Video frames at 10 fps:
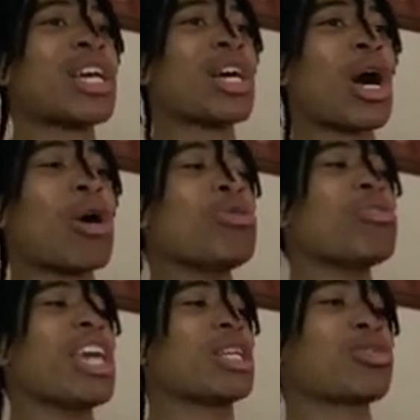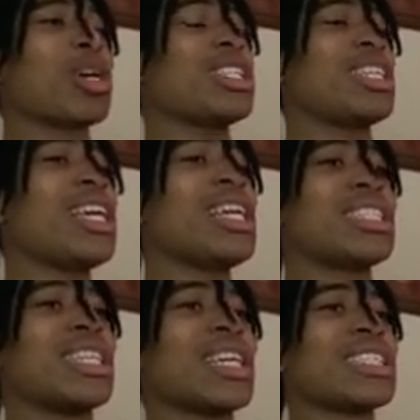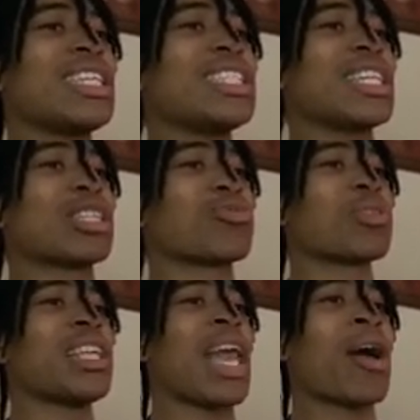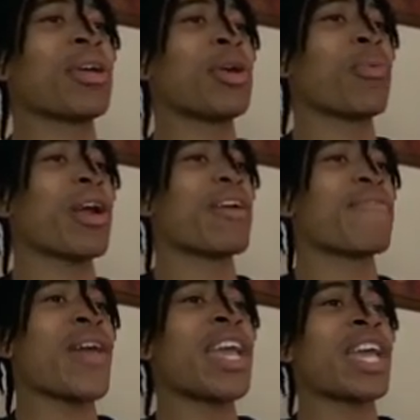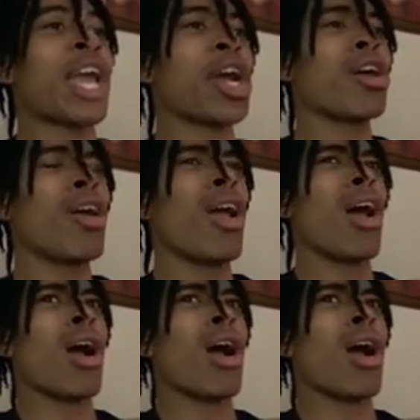Oh, you can't trust these niggas. These niggas really out here wearing fake hair.